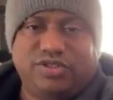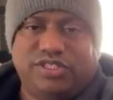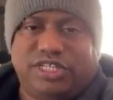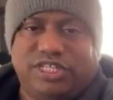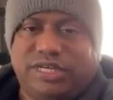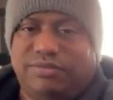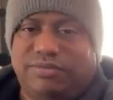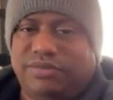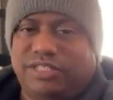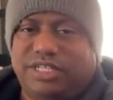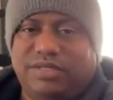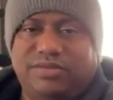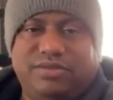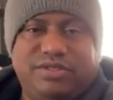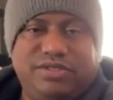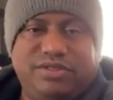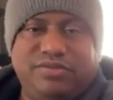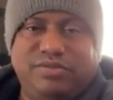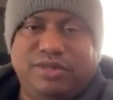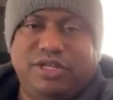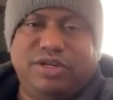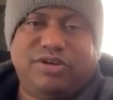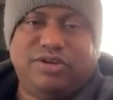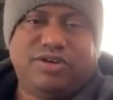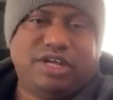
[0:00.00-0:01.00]
Sometimes
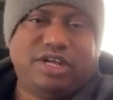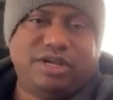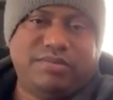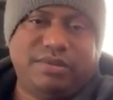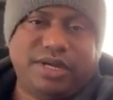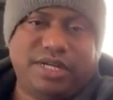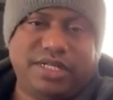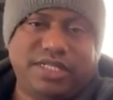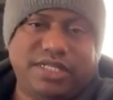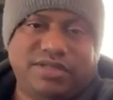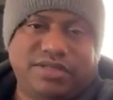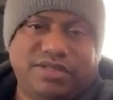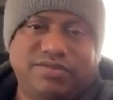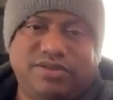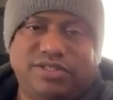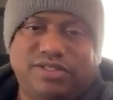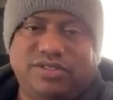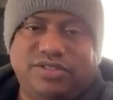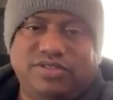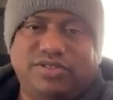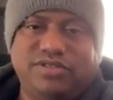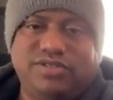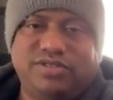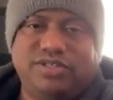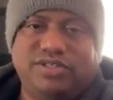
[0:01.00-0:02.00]
you may not have idea what
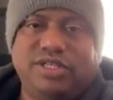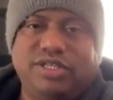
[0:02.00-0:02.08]
to do.